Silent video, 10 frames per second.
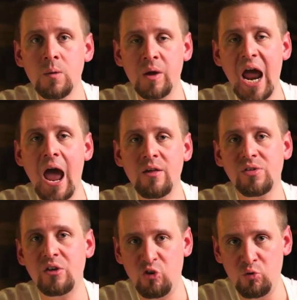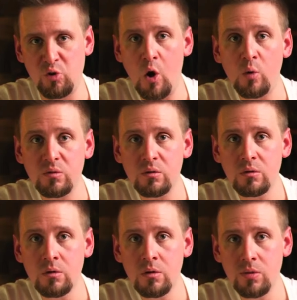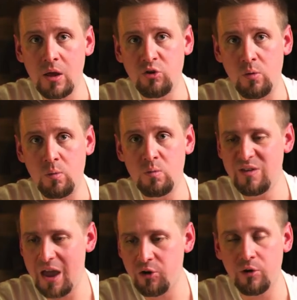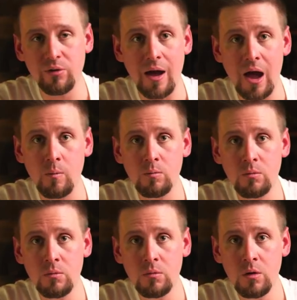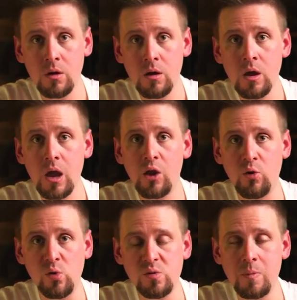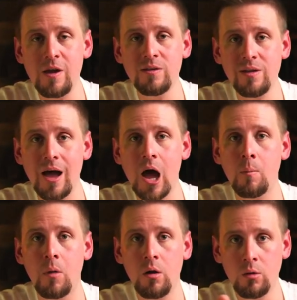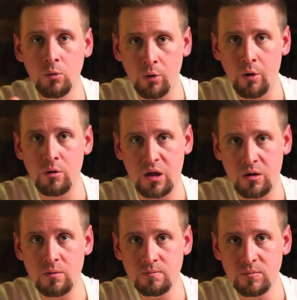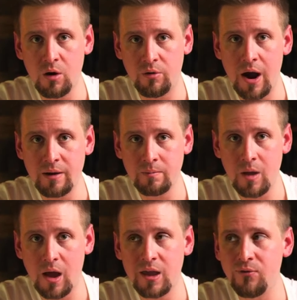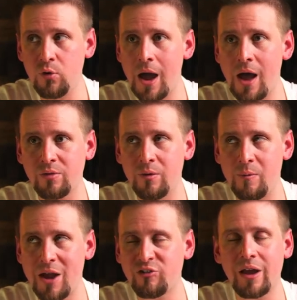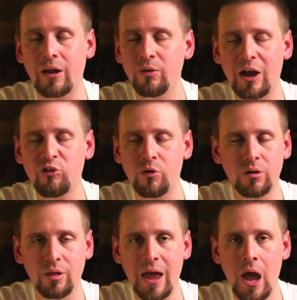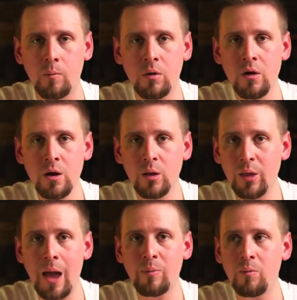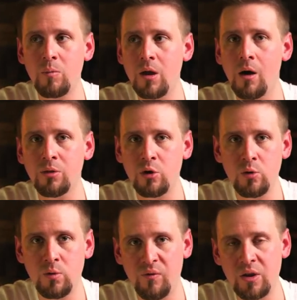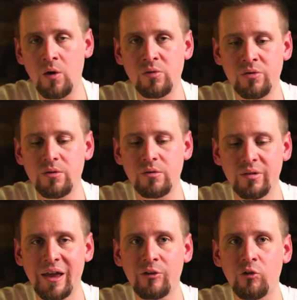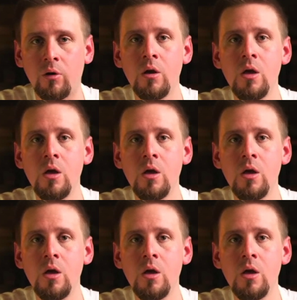But I ask that you don't, that you take your time and you spend time learning all right? I give you guys, imagine like a lecture in lab. Lab can be all the YouTube videos. This is lecture.